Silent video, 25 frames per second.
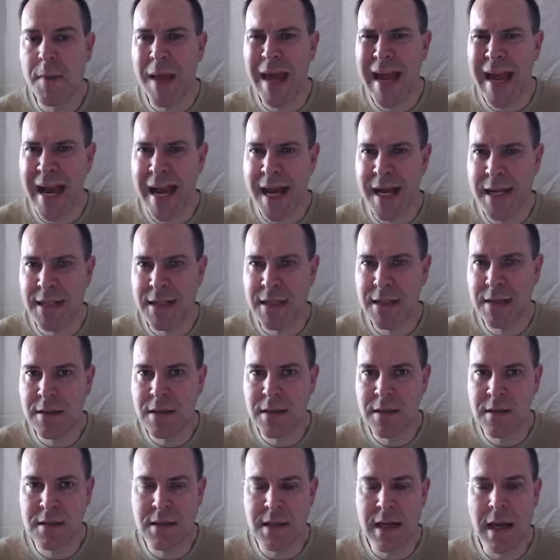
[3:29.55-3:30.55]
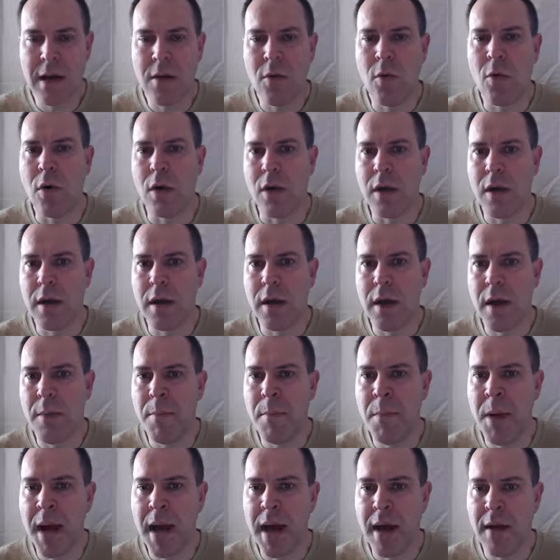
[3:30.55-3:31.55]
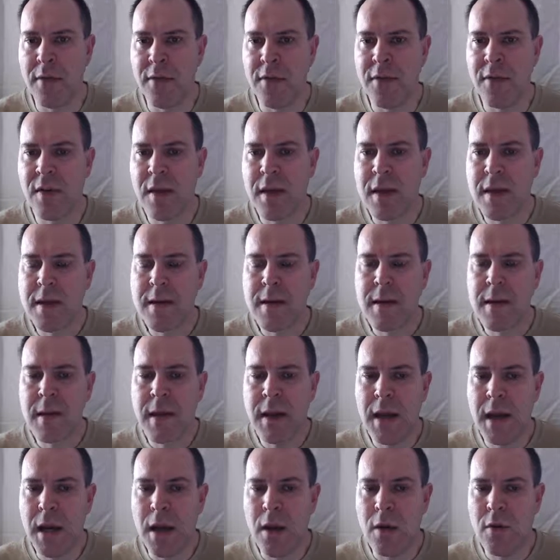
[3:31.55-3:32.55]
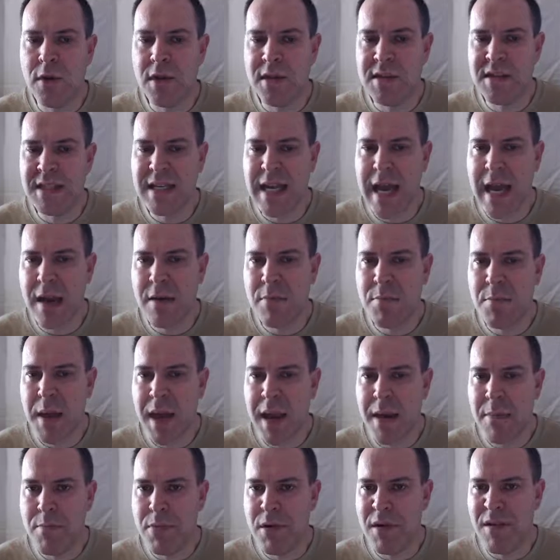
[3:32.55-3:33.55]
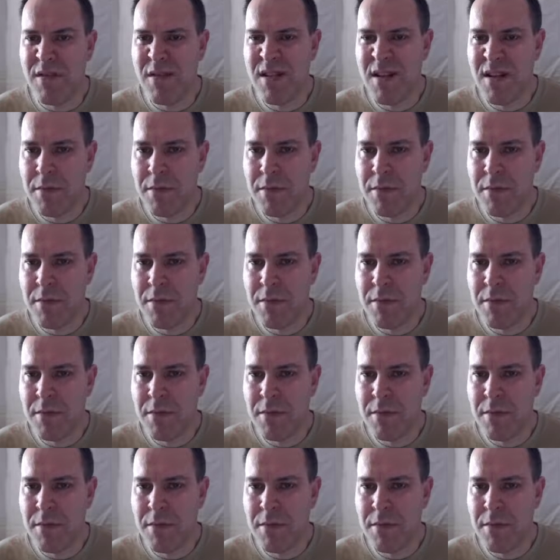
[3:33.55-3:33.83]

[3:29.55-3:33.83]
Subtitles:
asked Zac Warren about the sandpaper